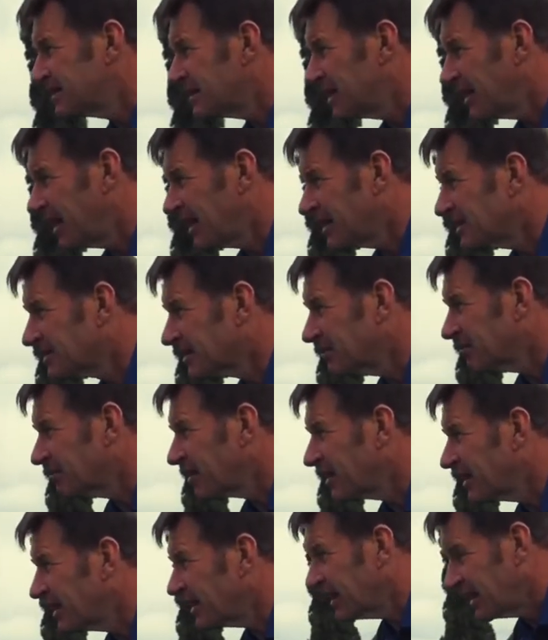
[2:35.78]
So that's
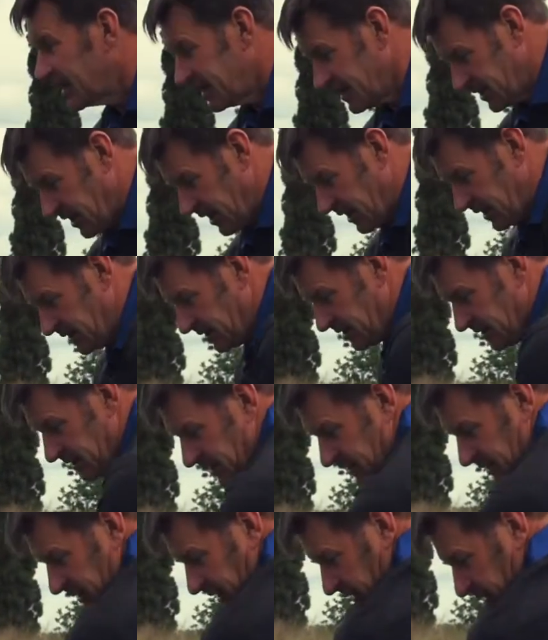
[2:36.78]
completely changed,
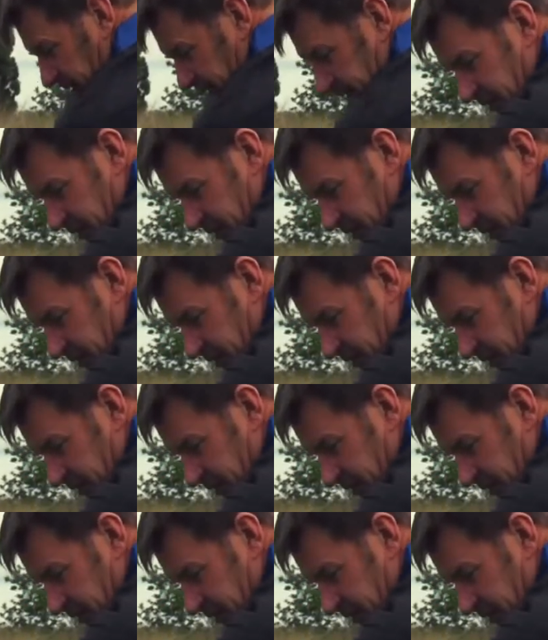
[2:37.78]
isn't it?